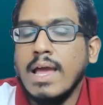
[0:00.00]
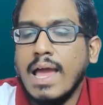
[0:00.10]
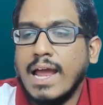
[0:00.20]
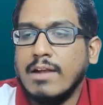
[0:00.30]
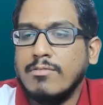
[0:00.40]

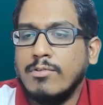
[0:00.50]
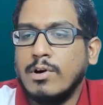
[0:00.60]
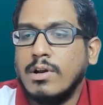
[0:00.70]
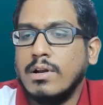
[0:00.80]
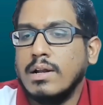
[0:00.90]
and
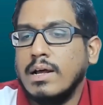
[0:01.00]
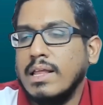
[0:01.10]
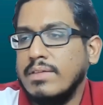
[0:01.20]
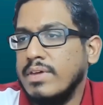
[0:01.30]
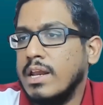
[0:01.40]
for
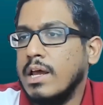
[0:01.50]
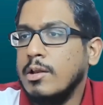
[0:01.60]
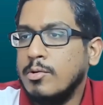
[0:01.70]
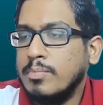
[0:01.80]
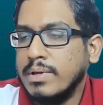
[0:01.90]
let's say
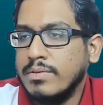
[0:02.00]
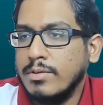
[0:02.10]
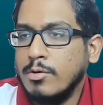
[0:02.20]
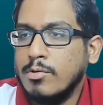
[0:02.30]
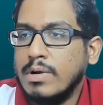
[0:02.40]
Rilopus,
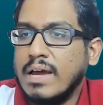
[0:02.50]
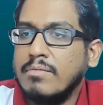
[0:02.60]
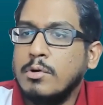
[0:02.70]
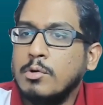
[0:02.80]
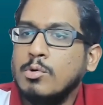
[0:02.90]
you could
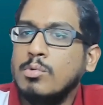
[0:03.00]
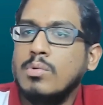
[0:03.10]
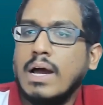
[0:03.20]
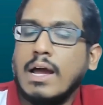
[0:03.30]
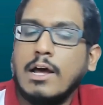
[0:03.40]
have two
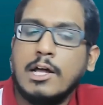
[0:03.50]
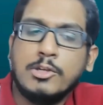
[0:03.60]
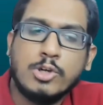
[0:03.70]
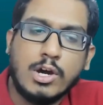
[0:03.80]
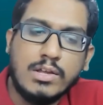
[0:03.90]

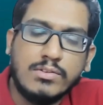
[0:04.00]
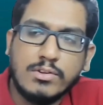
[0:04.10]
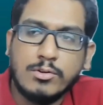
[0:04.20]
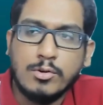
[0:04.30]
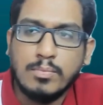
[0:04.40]

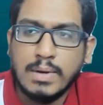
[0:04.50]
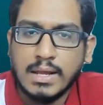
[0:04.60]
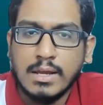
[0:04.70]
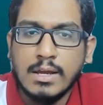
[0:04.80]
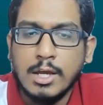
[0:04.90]
choices to play.